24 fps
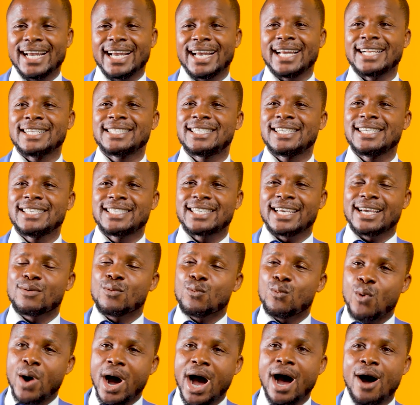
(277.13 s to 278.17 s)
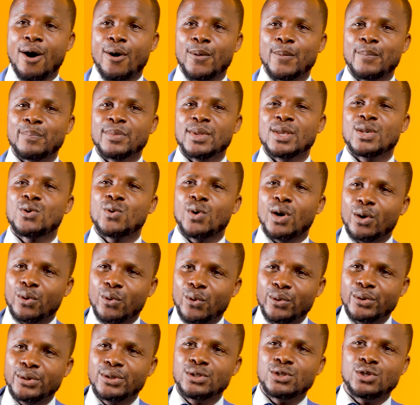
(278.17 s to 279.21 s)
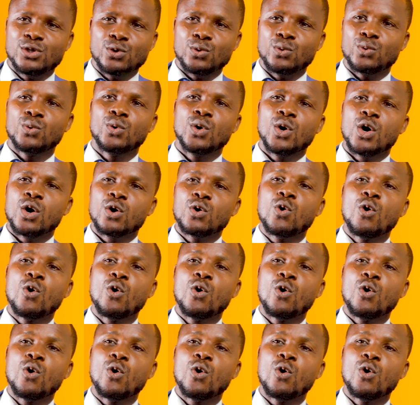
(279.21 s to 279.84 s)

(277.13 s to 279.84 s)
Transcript: and she said, wow, you are going to